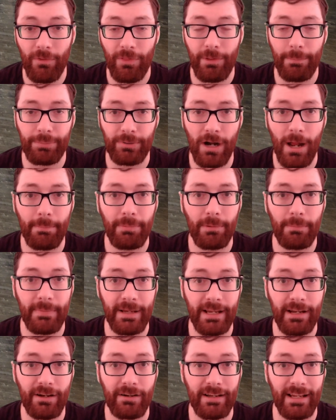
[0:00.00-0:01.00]
the problem
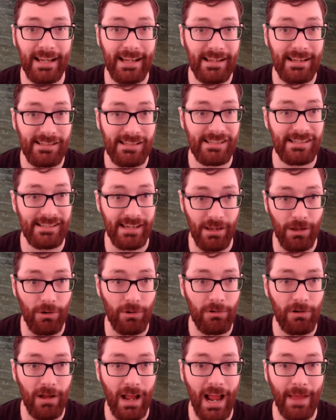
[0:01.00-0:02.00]
here is
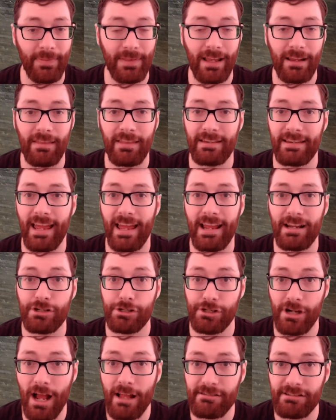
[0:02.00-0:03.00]
still, at the end of the day,
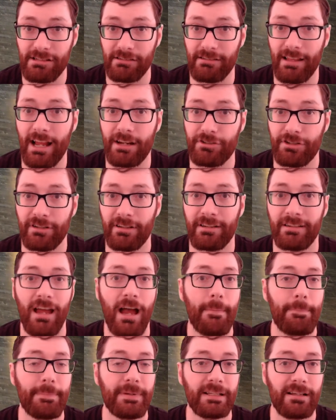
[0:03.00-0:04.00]
shot selection.
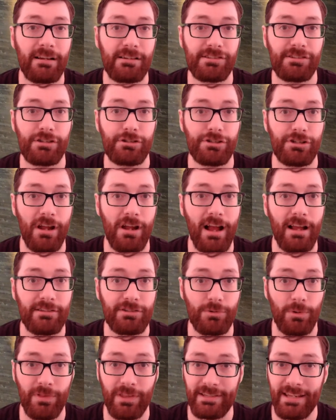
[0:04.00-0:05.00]
Not because the
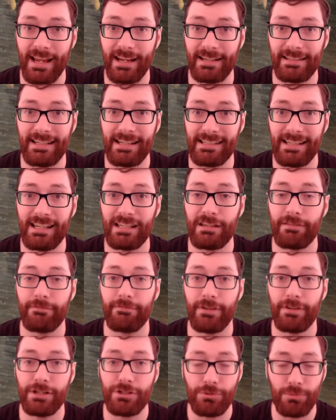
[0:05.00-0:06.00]
shots or the techniques
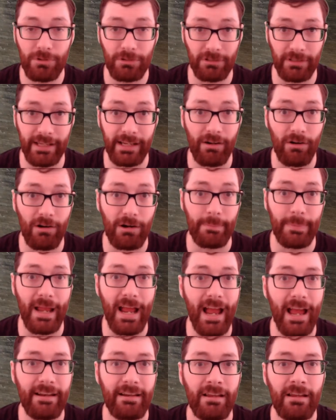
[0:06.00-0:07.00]
individually are
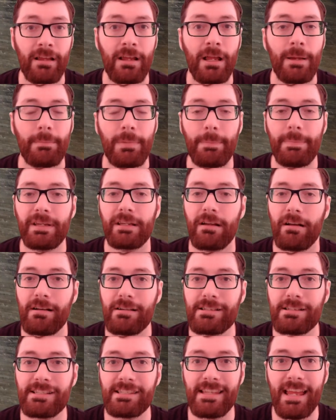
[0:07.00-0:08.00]
bad, but
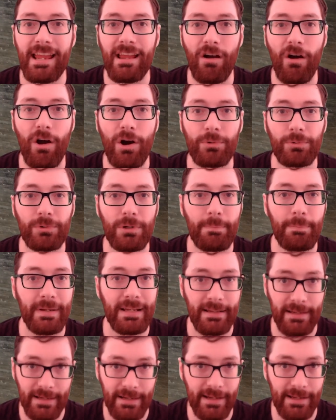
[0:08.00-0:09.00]
because they are
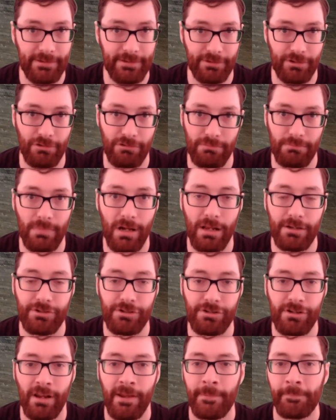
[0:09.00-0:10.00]
repeating too
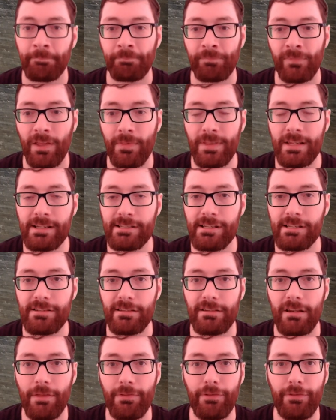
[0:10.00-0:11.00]
much. This is
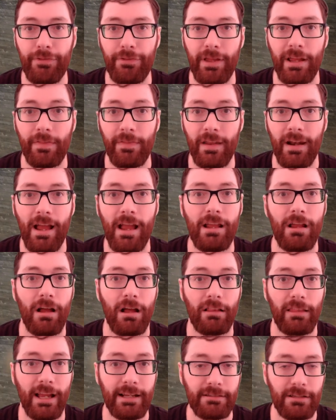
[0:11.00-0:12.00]
another thing that I
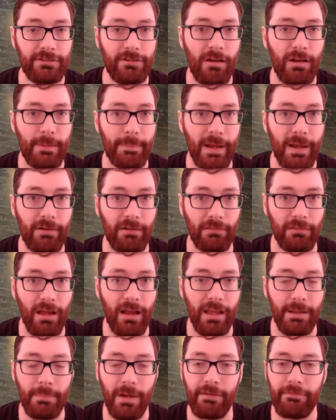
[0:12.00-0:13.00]
like to talk about a
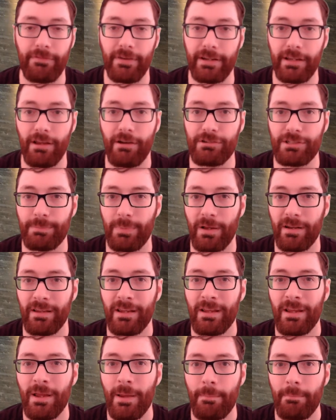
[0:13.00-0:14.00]
lot in my videos, but
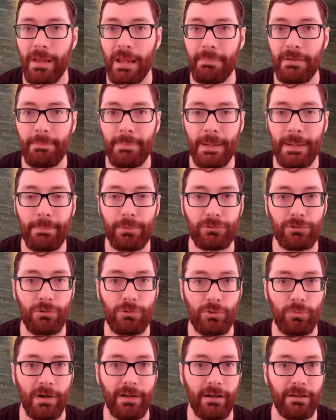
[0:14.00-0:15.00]
maybe people
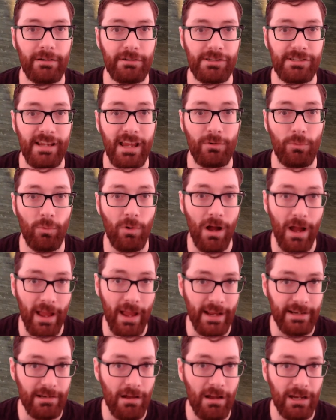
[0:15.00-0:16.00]
don't quite understand
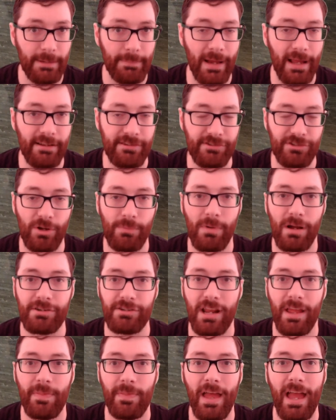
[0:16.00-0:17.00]
why I talk about it so
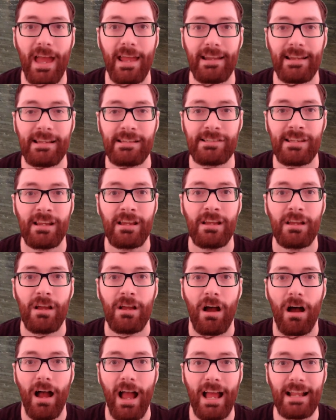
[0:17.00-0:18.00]
much, and that is
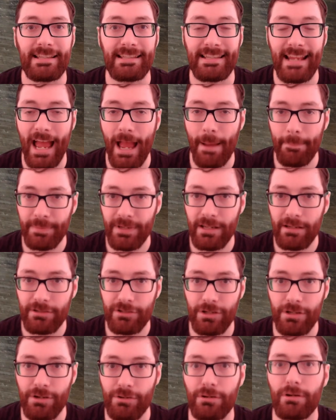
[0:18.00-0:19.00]
adapting
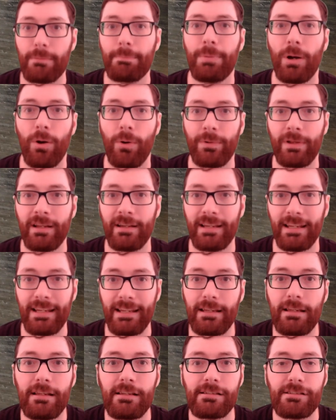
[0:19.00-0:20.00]
to your opponent
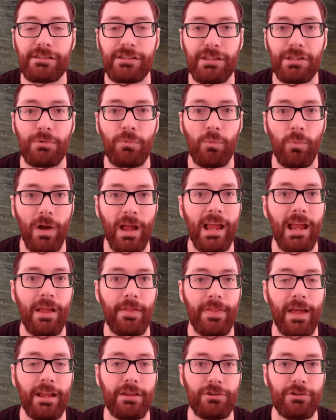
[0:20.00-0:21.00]
is the way
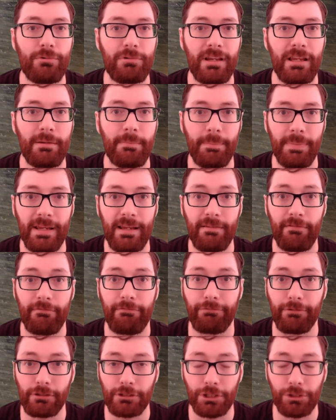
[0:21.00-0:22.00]
that you can beat
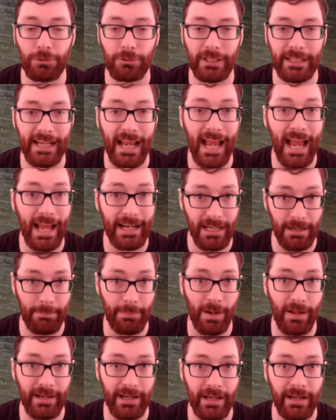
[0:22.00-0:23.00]
virtually
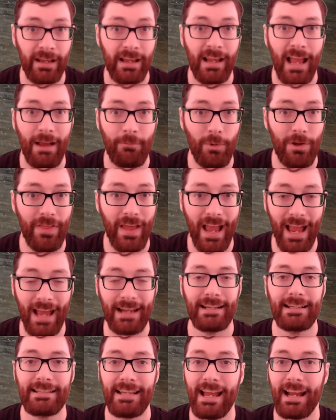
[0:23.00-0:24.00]
anybody with
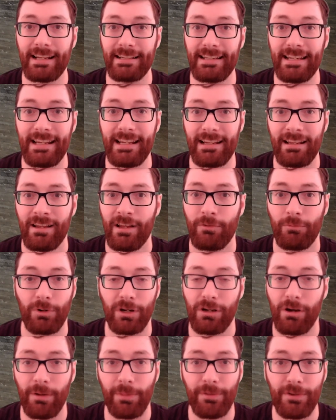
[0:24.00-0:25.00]
any technique,
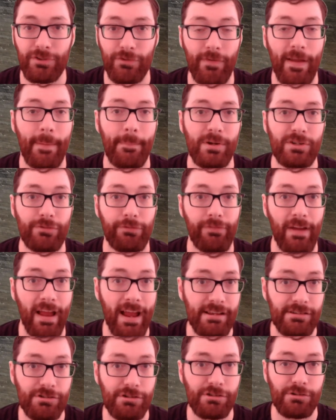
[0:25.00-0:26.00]
regardless of how much
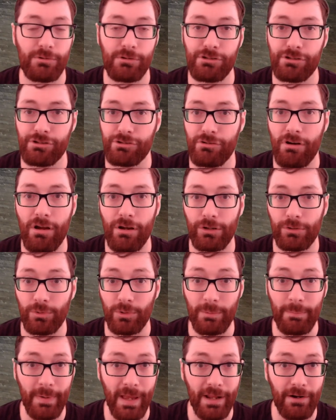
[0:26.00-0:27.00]
faster or stronger
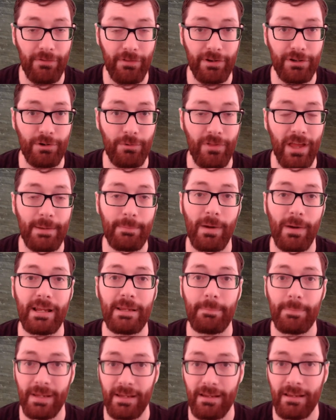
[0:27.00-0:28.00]
or better than you they
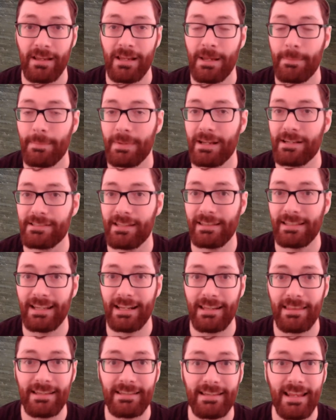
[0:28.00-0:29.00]
might be. Because at the
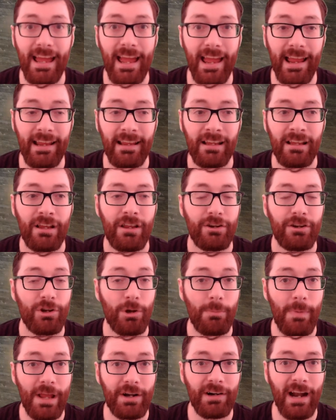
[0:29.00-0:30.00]
end of the day,
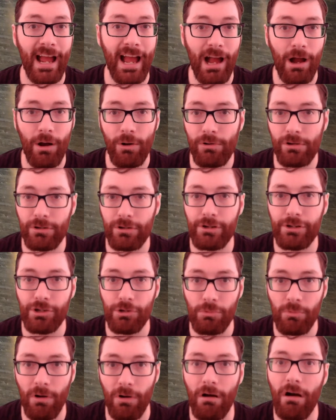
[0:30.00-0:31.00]
no matter how good
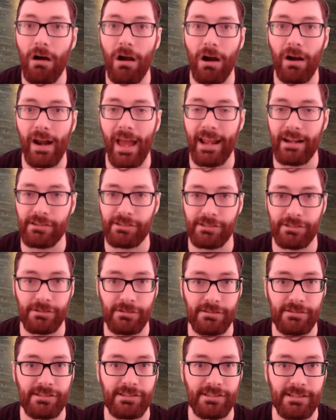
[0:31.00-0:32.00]
you are at a
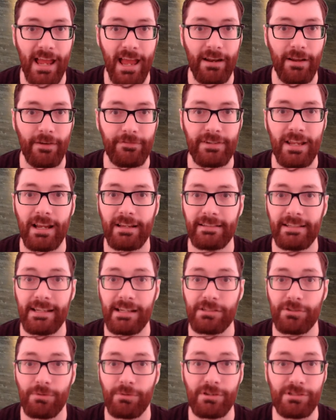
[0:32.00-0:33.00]
certain set of
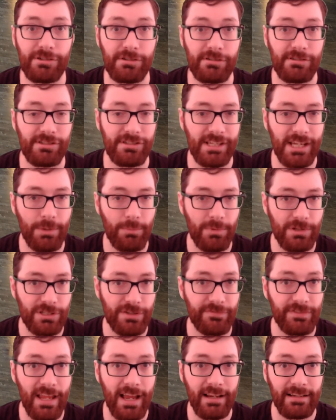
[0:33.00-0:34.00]
techniques or a certain
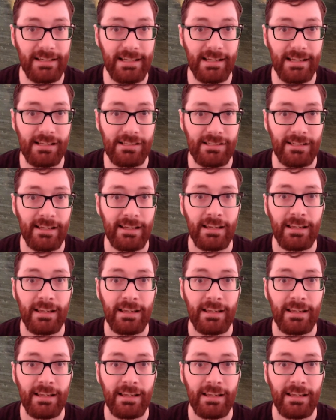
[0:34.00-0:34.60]
sequence of techniques,